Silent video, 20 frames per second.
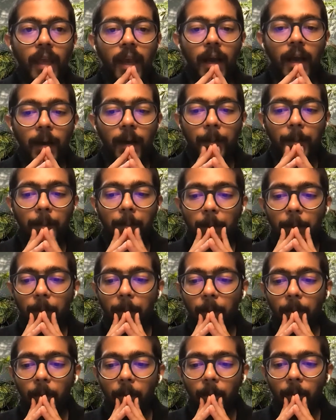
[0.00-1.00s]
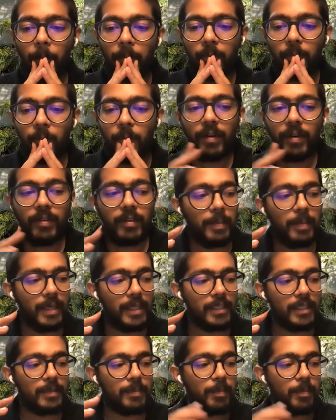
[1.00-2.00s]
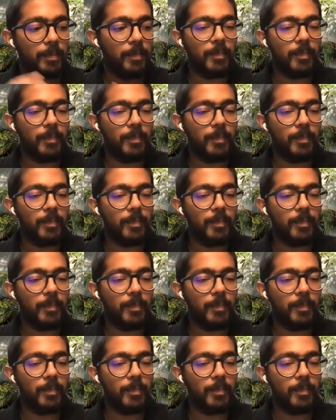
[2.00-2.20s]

one of the biggest